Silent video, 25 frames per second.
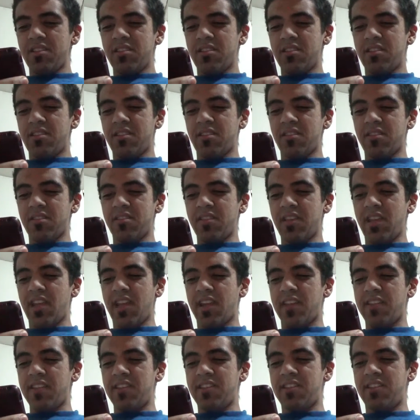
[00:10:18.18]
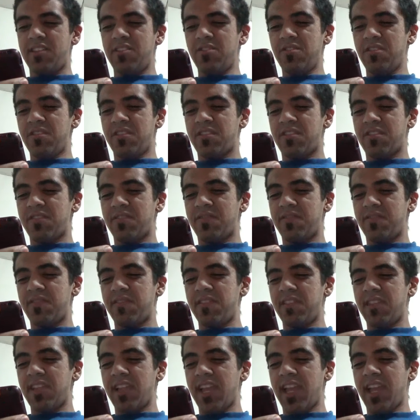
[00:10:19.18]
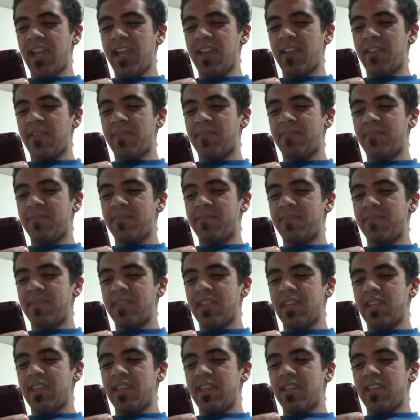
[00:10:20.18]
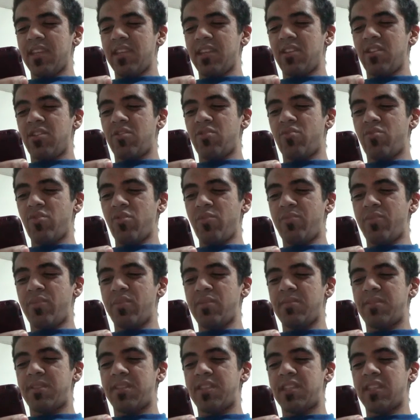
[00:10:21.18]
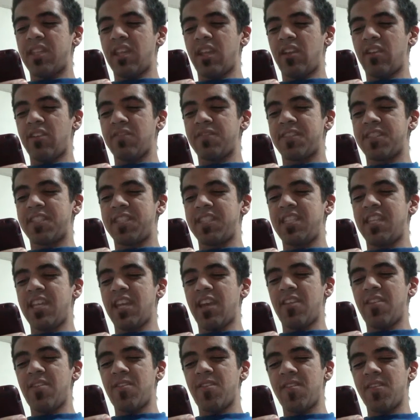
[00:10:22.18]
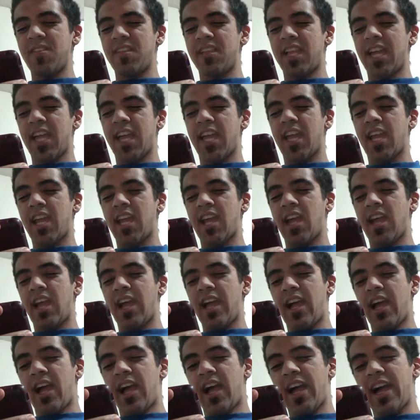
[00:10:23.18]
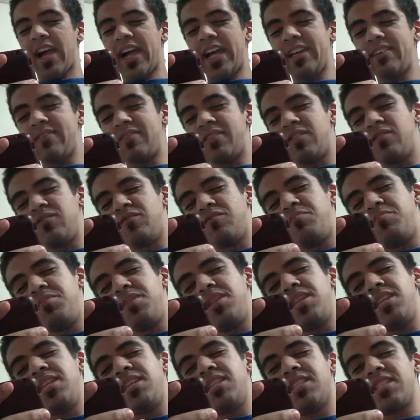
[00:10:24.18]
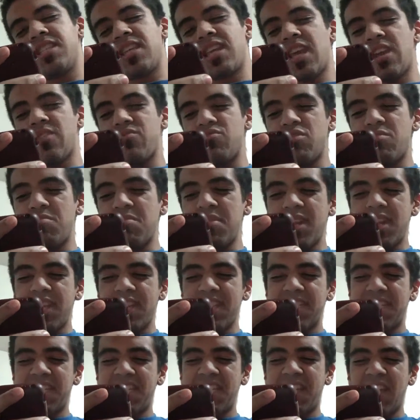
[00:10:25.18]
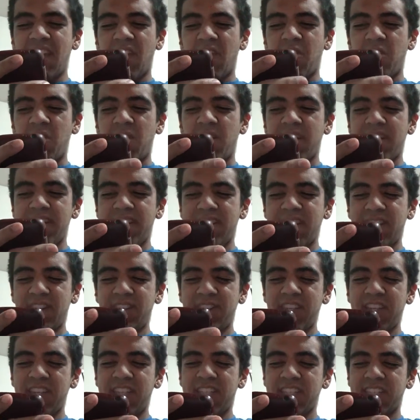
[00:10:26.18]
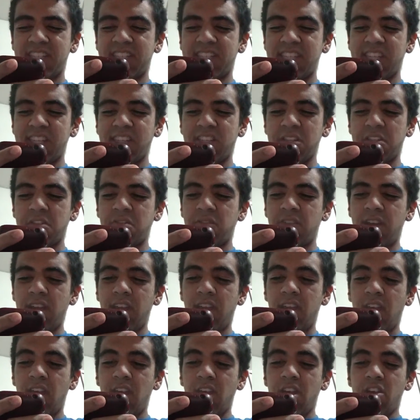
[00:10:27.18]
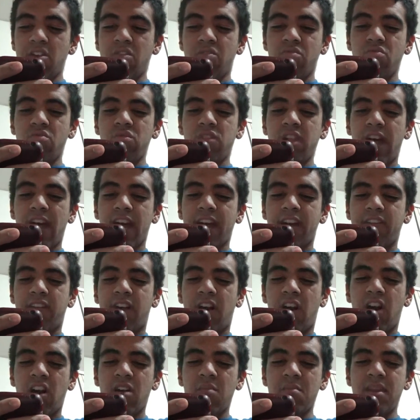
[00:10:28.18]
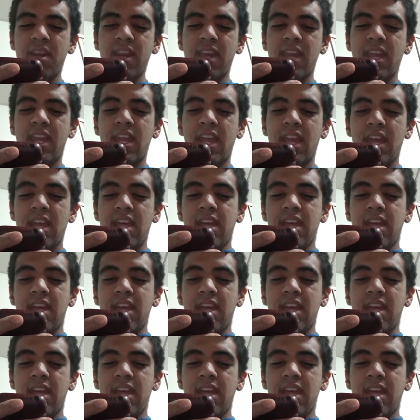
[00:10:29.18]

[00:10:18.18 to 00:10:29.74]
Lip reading: So yeah, these units of light group themselves together like hives of bees and remain together until they disintegrate through lack of harmony.